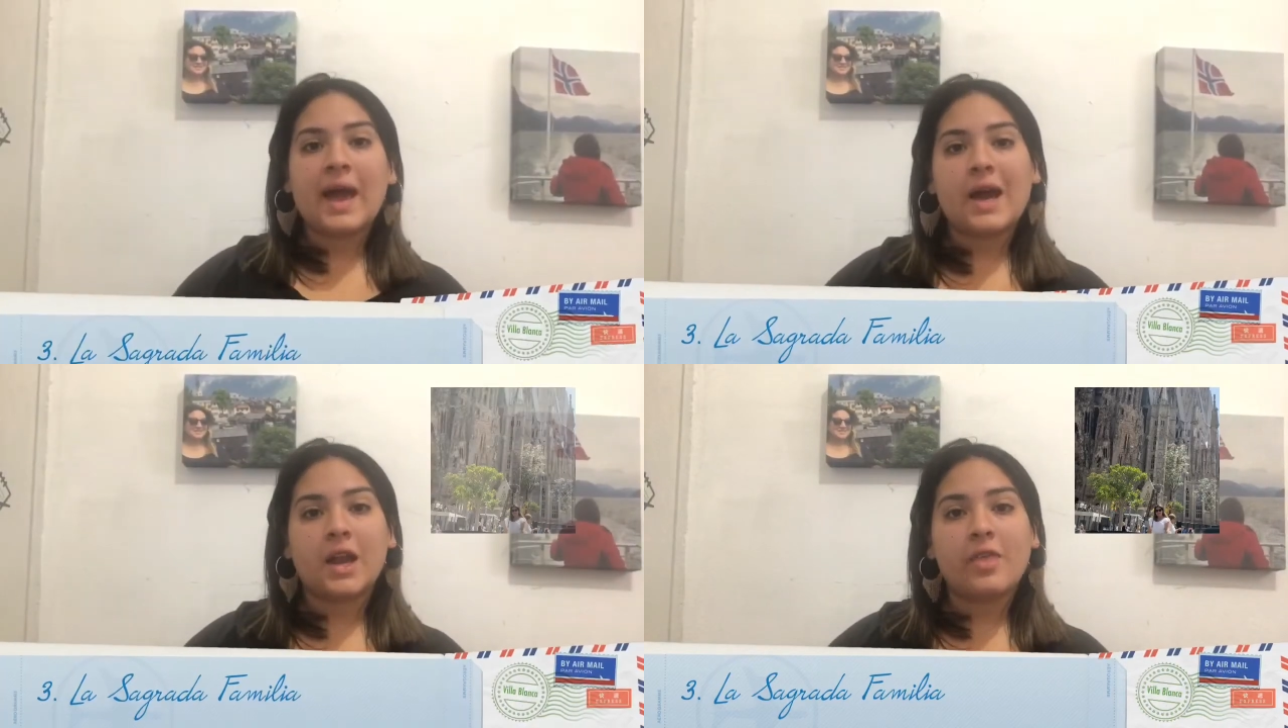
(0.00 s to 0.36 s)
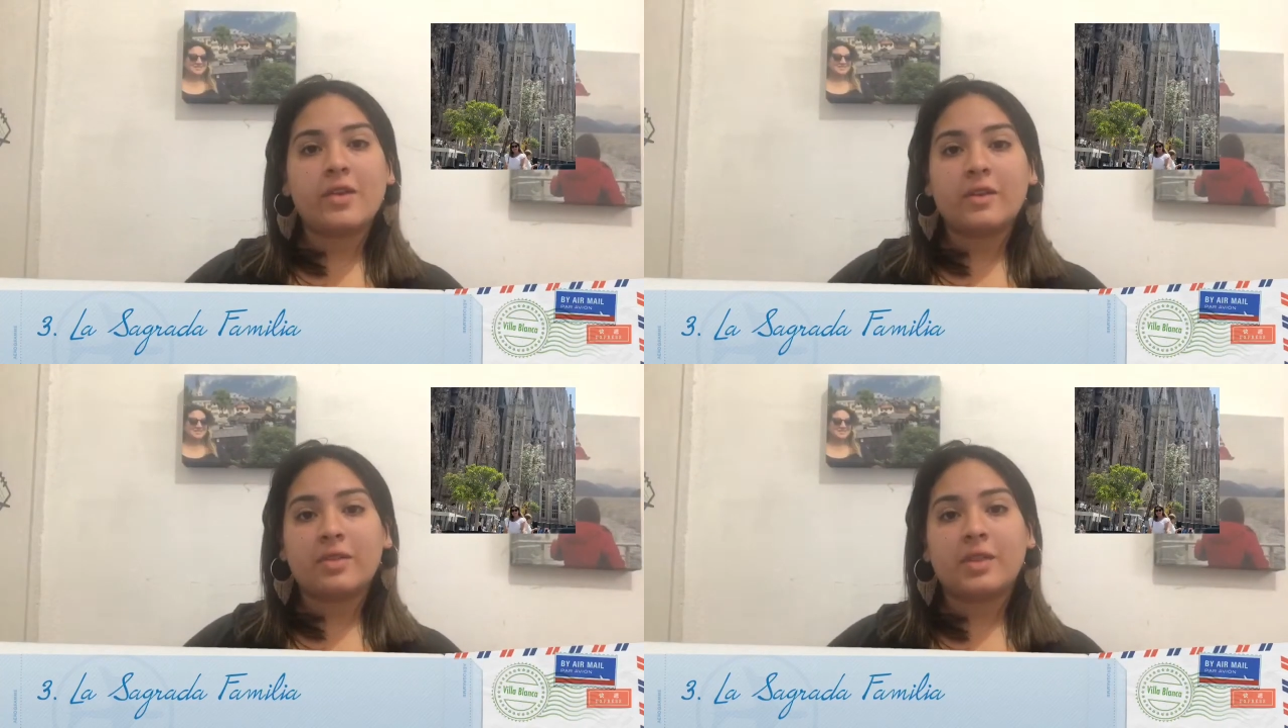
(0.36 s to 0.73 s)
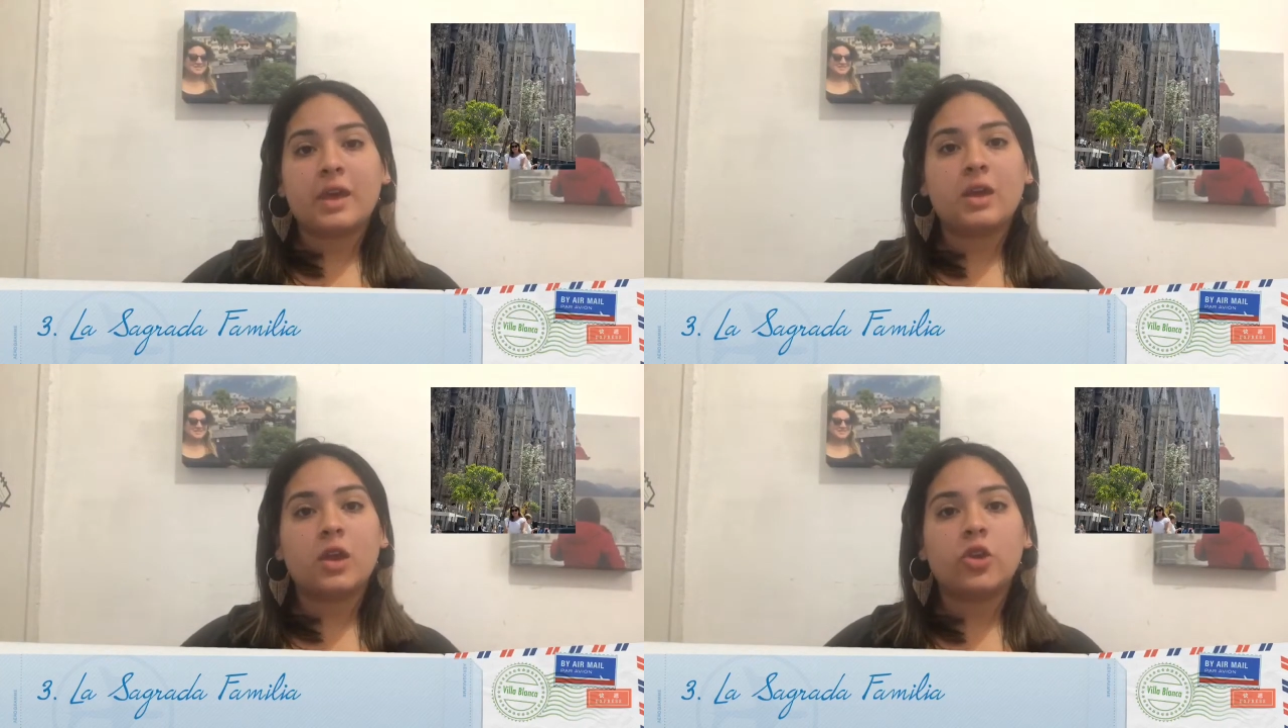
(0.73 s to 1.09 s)
Another
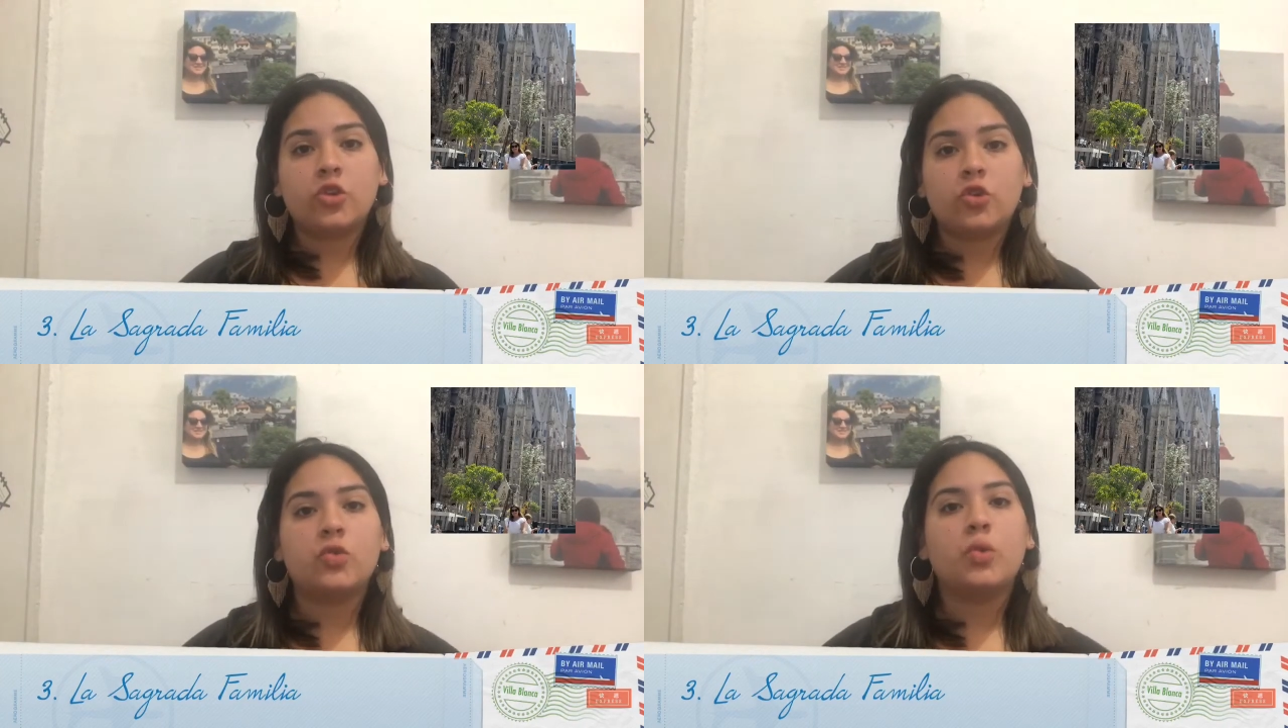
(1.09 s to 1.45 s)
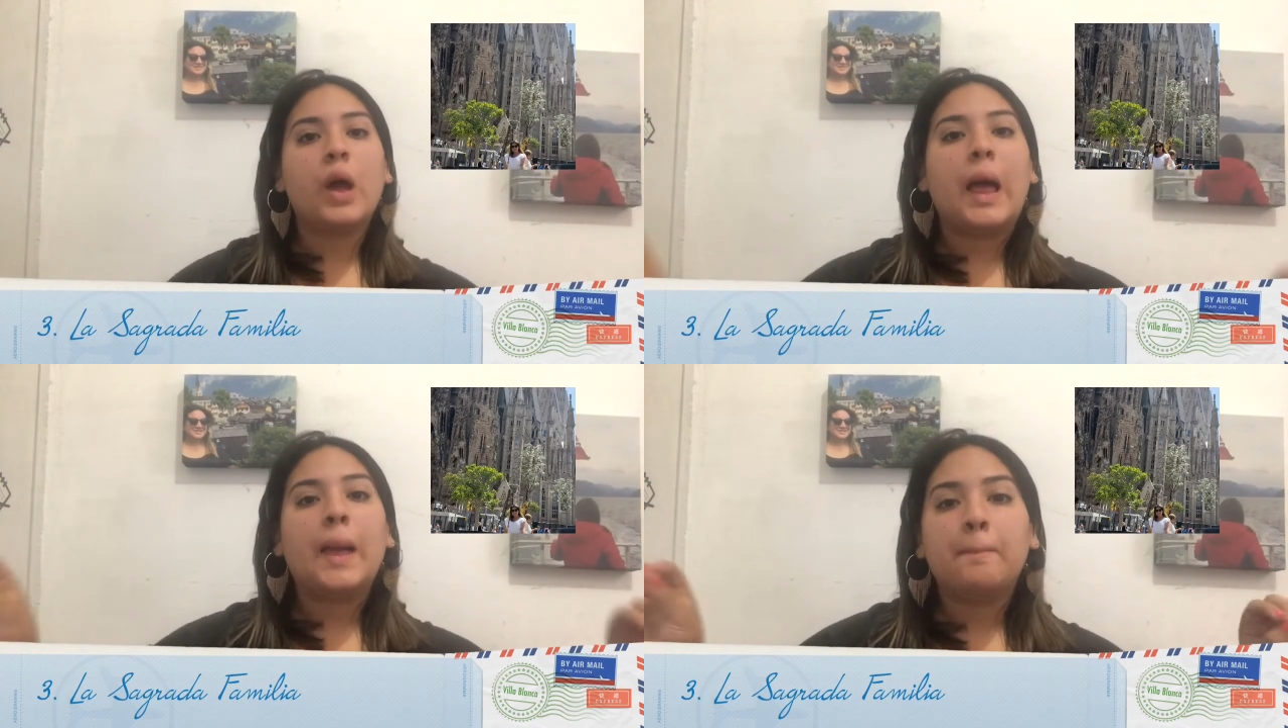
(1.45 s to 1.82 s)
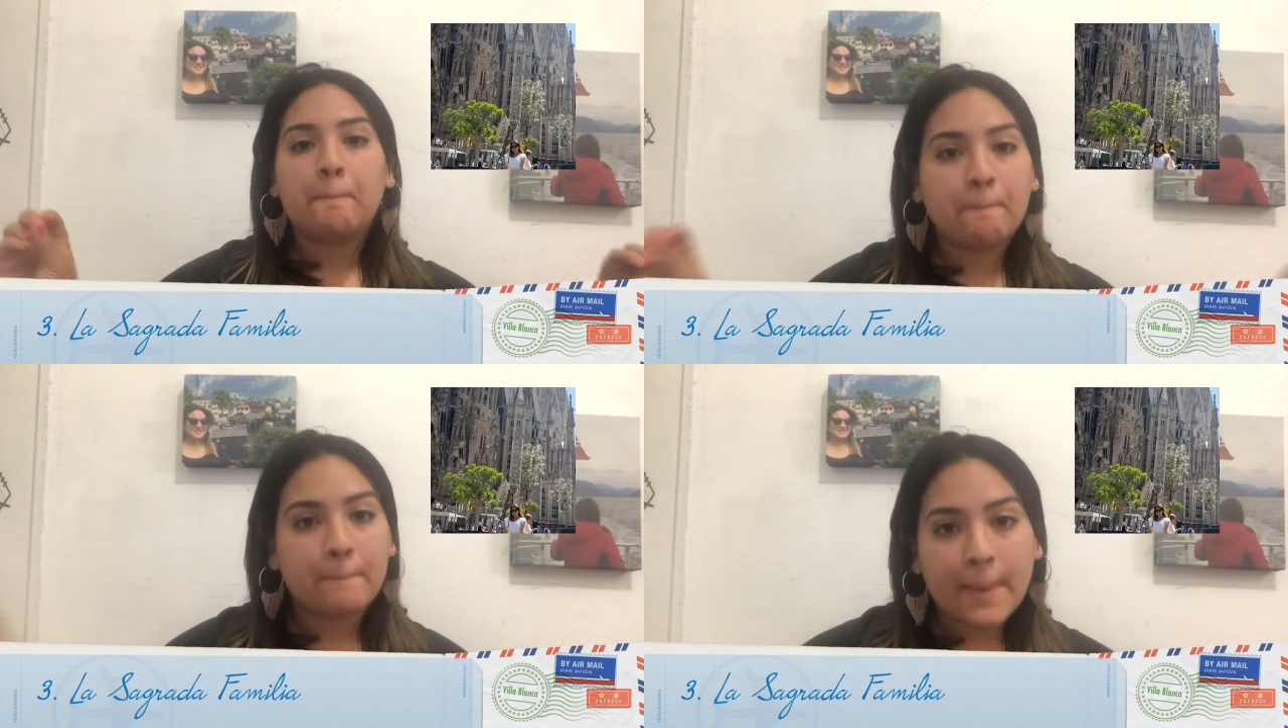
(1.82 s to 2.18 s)
thing you
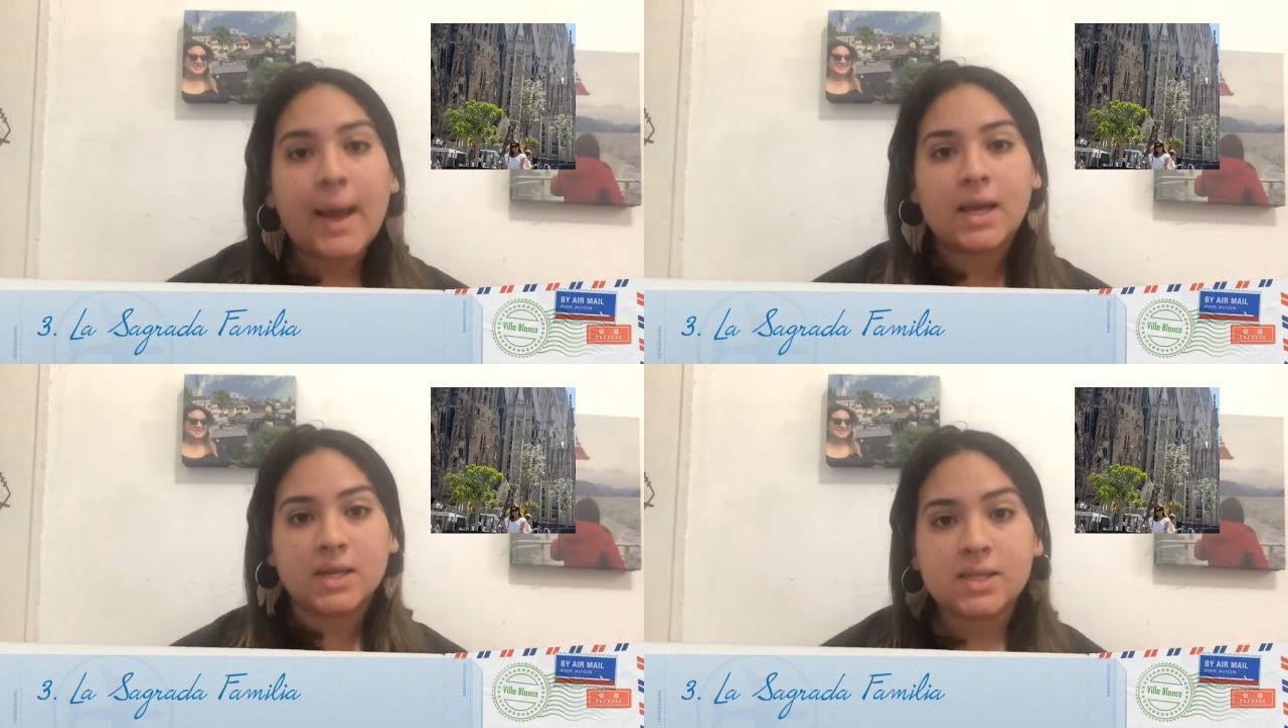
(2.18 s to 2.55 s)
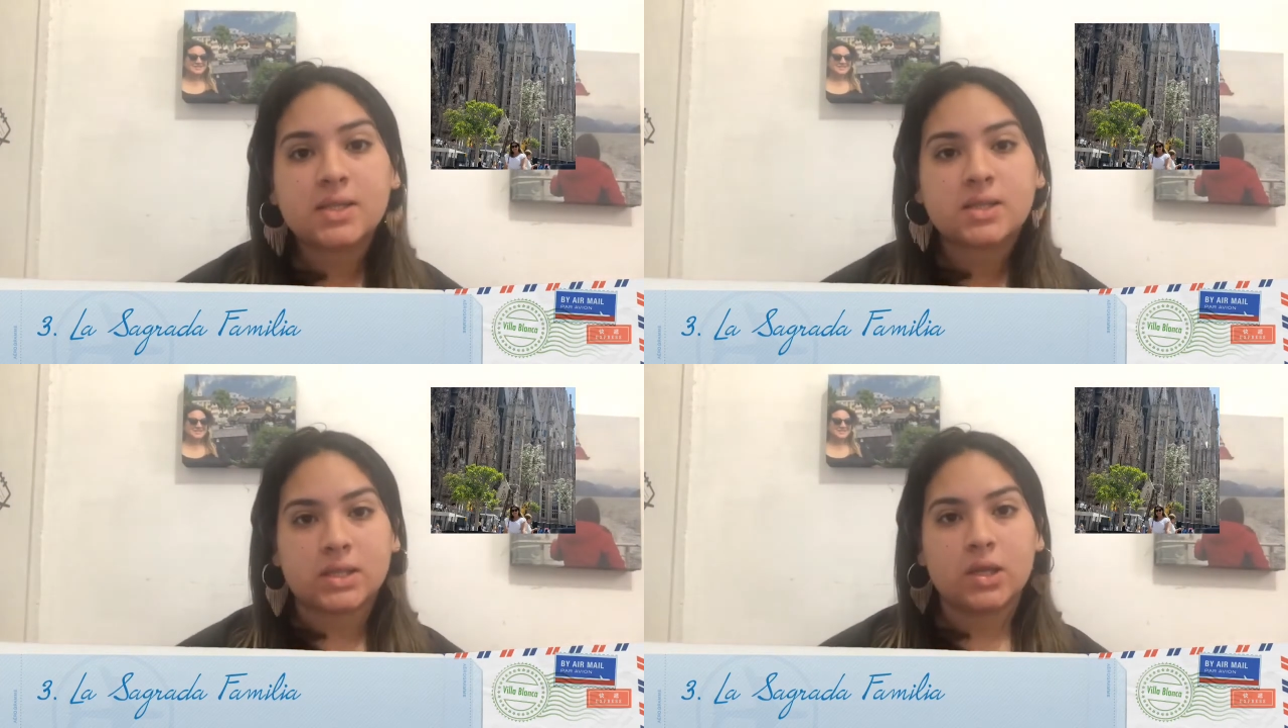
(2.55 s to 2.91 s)
must